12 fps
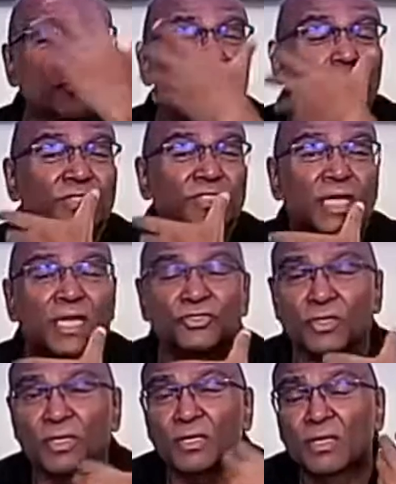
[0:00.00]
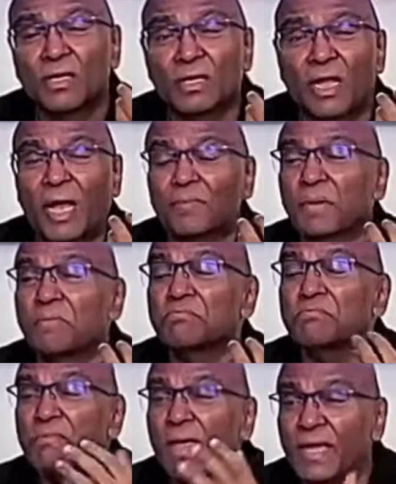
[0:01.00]
massaging. I'm
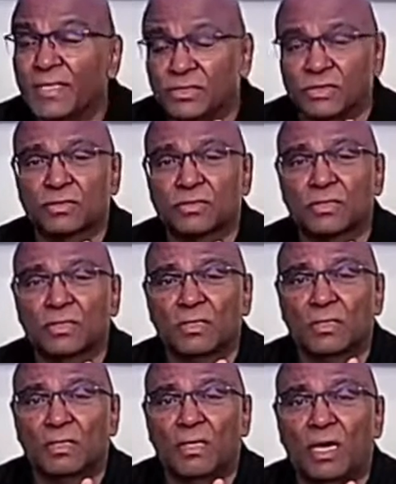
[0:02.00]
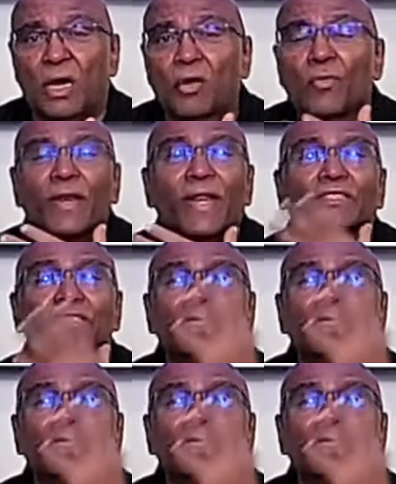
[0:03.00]
amazed how when I see